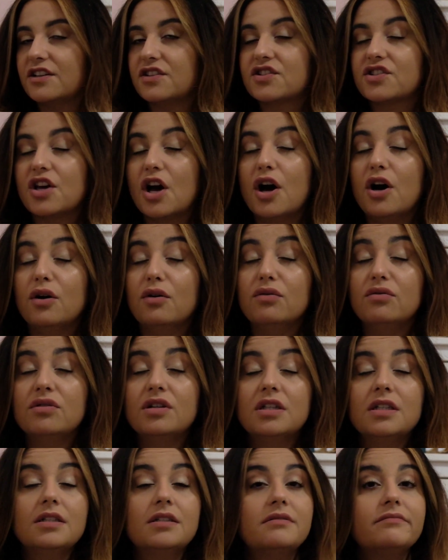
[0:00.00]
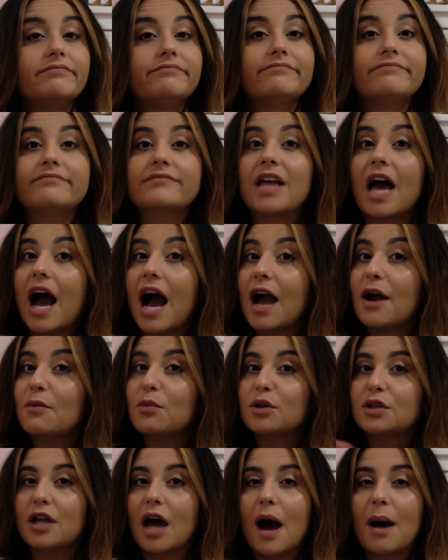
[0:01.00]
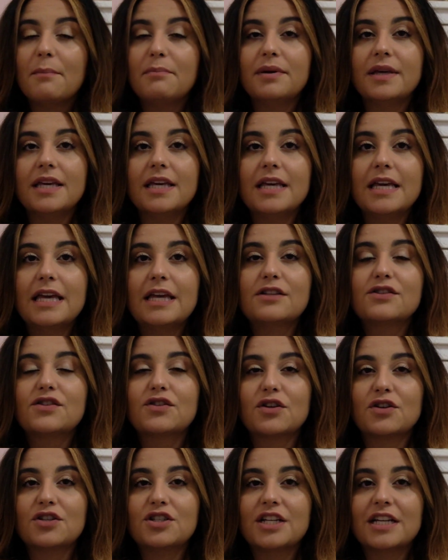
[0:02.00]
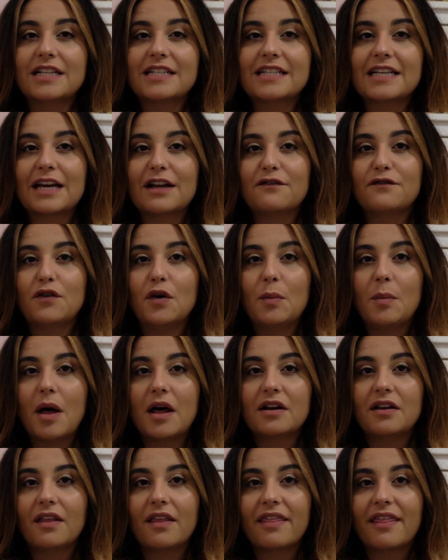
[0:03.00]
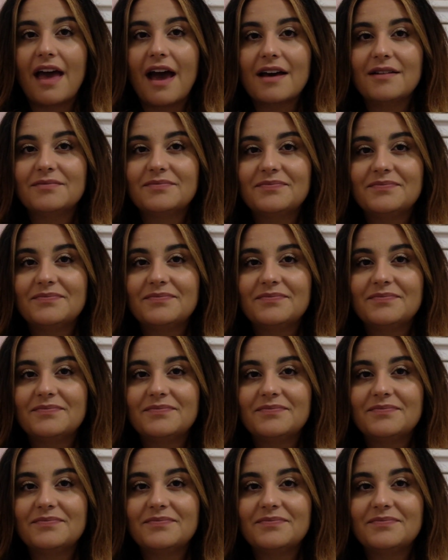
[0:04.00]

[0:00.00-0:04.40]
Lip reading: So I will not be searching to get a full bottle of that.